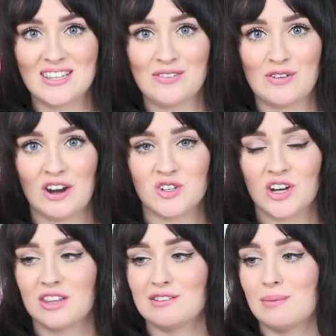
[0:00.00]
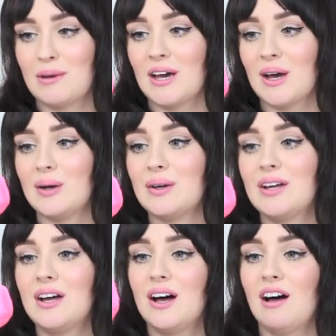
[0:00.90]
Frederick the flamingo.
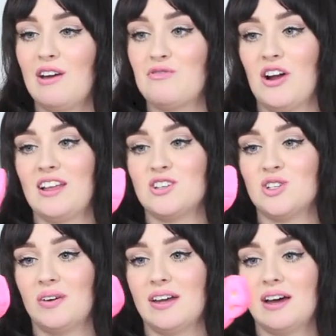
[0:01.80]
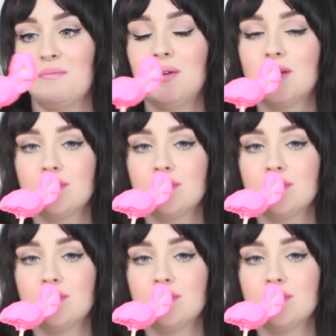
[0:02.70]
I really enjoy him.